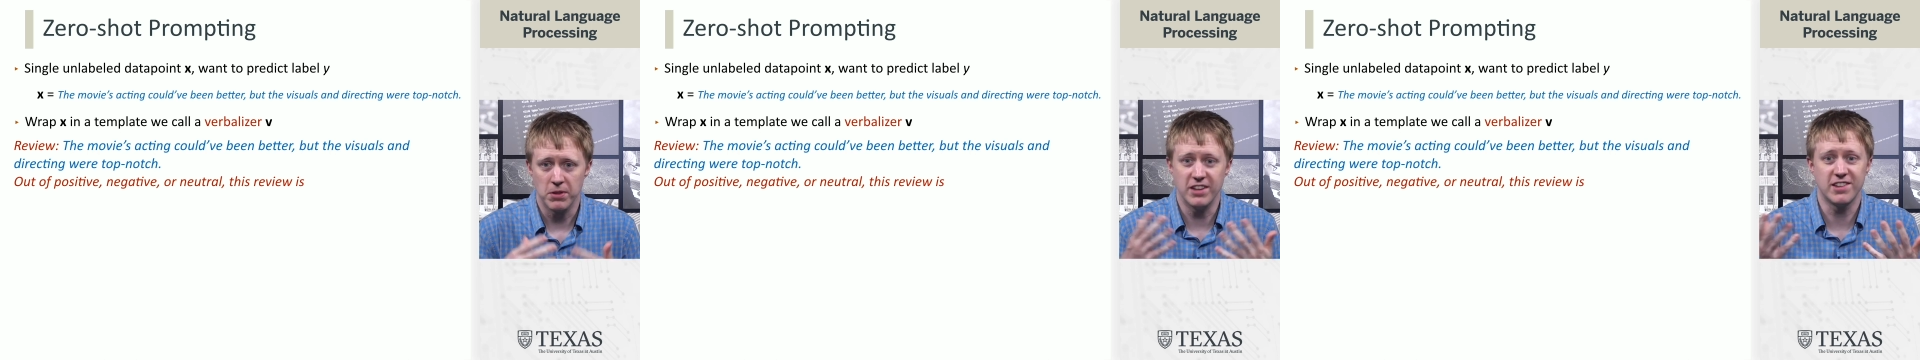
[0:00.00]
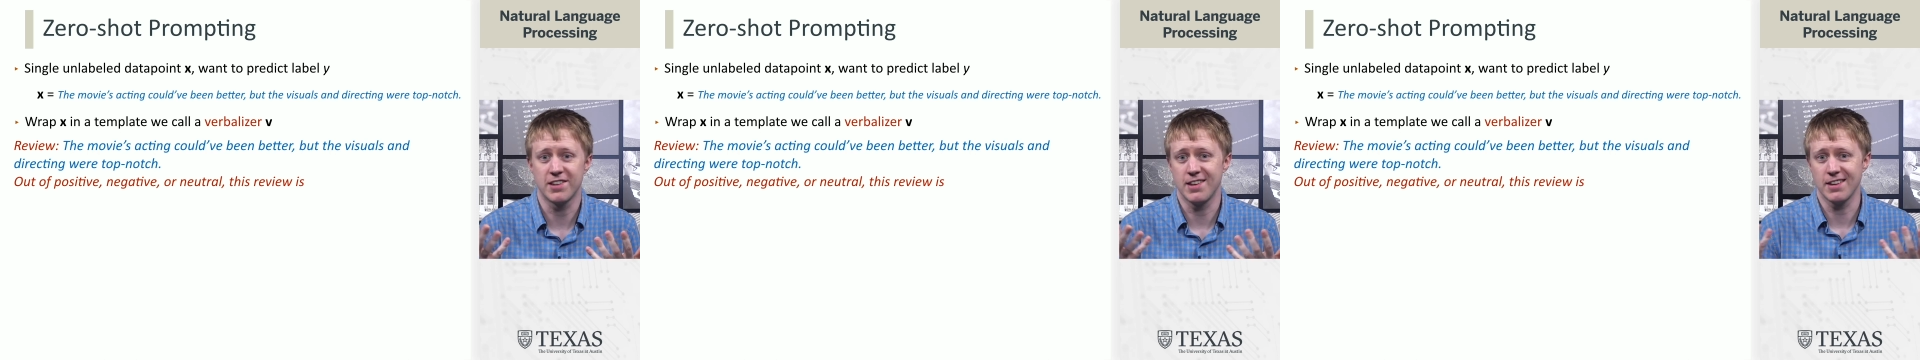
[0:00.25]

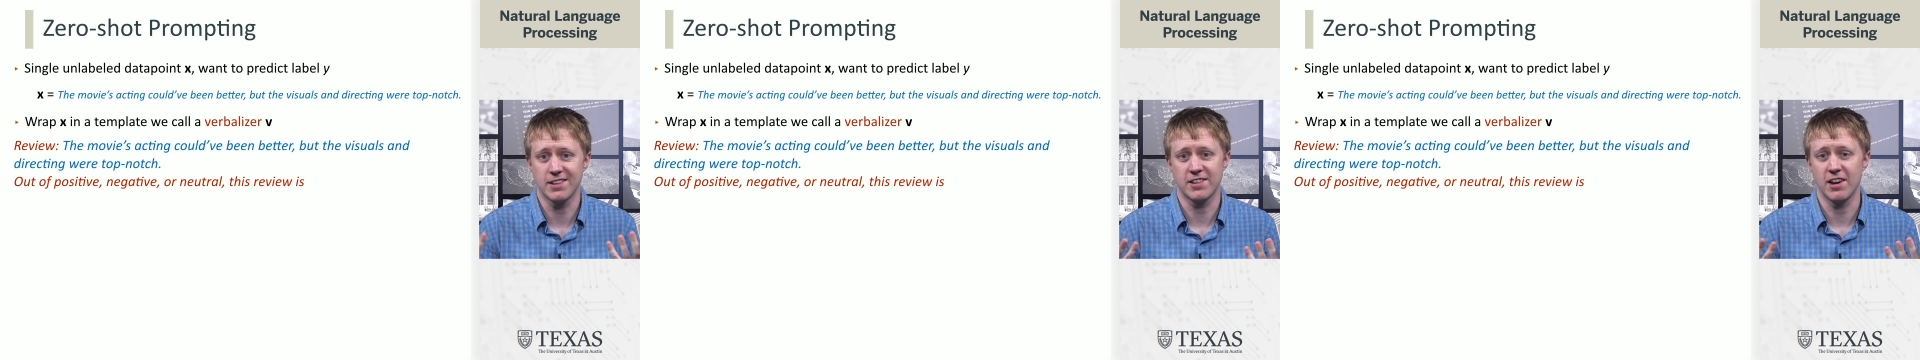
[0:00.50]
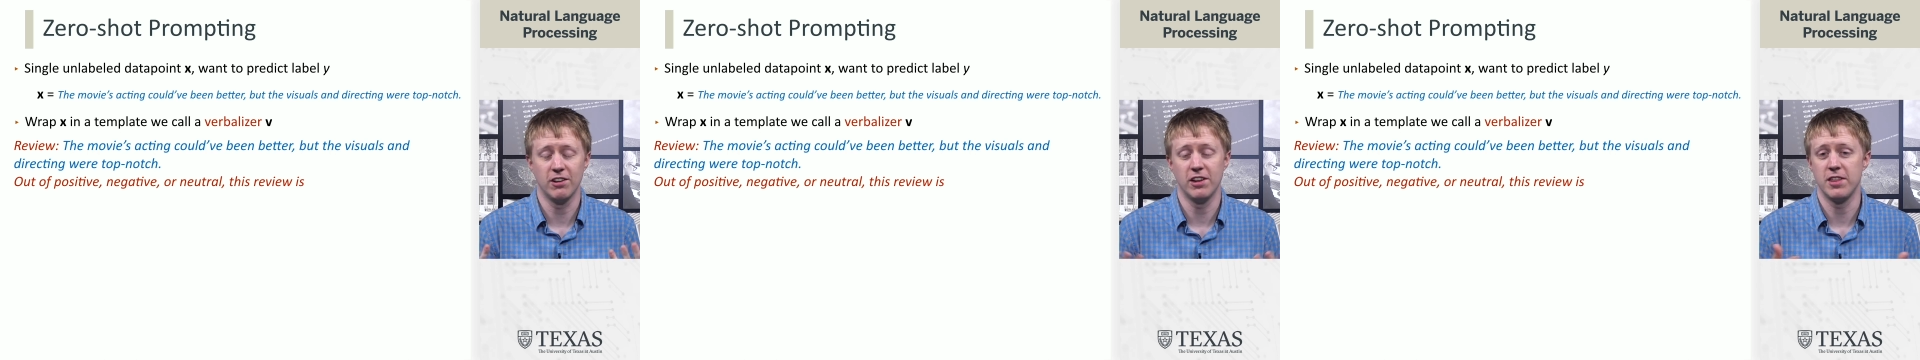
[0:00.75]
Is this
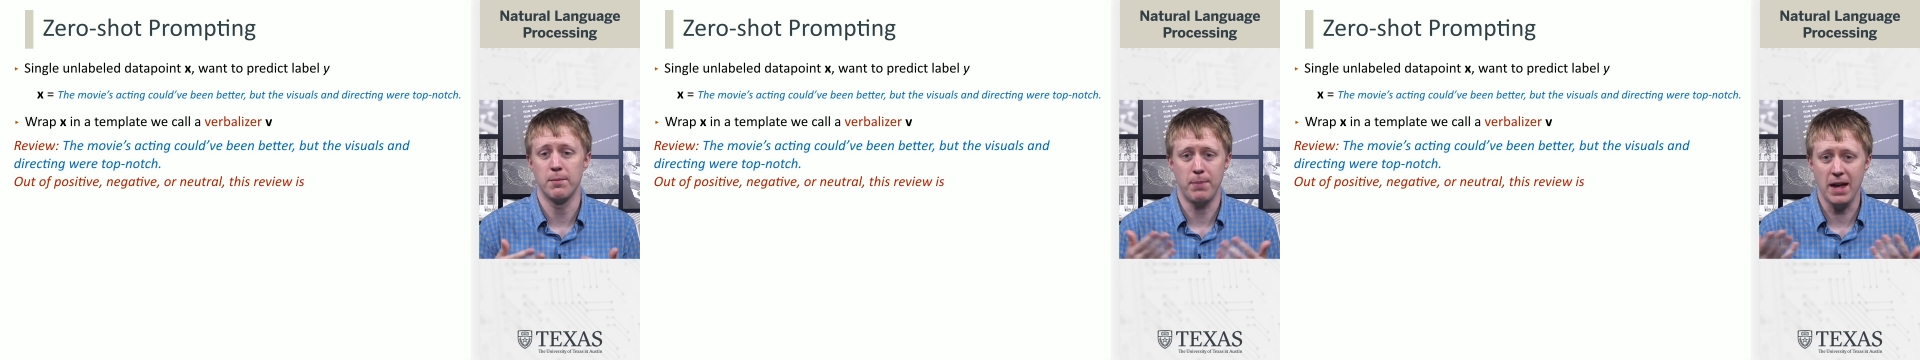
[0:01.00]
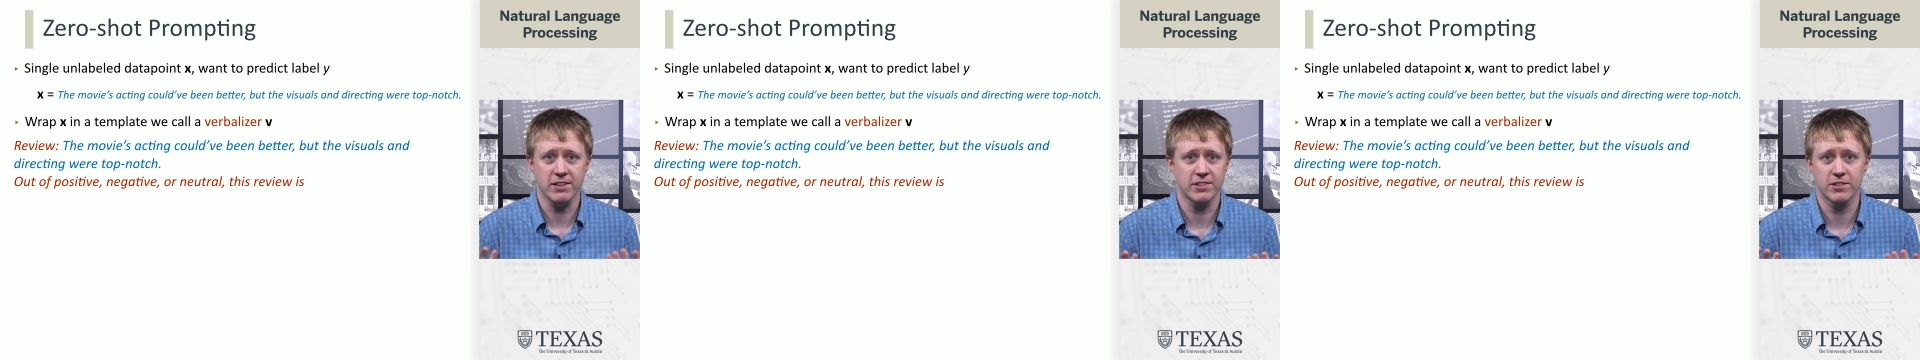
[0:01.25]
necessarily the
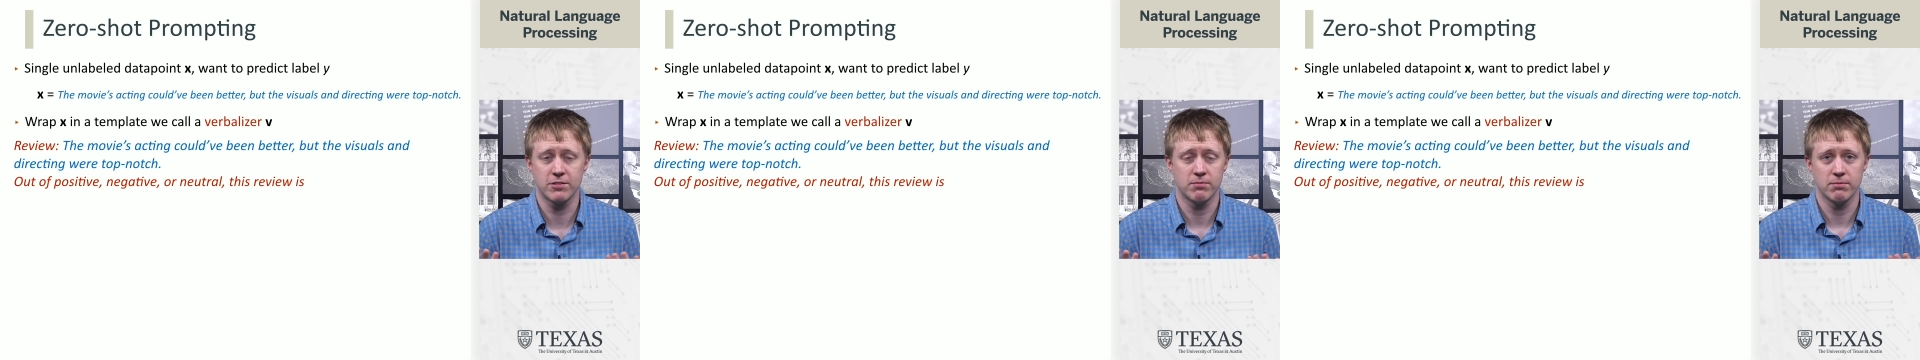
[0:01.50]
best